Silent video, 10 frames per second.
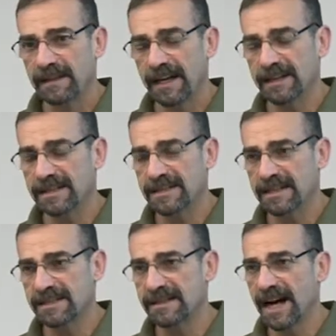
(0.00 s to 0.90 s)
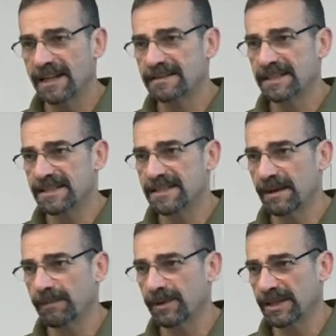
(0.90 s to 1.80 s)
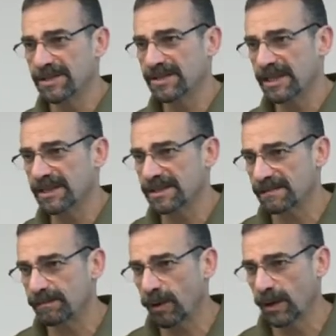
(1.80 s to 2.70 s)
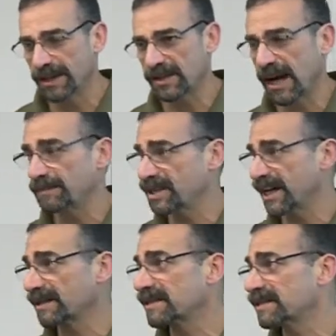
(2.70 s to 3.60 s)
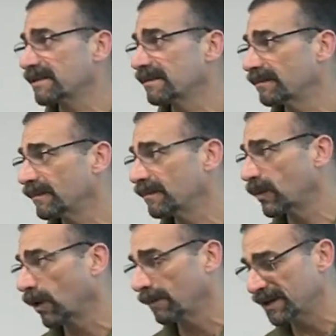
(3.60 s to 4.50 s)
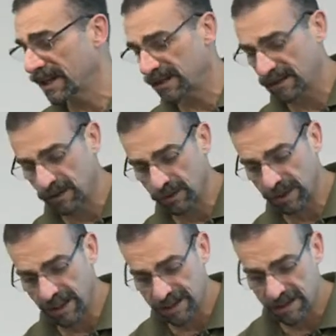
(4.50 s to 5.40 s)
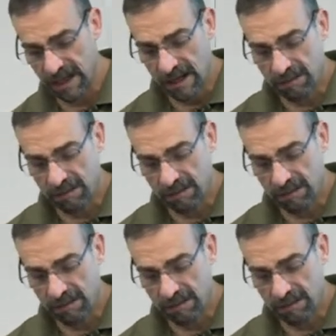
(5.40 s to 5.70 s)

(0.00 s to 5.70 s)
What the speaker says: and it's not as simple as point objects orbiting the nucleus.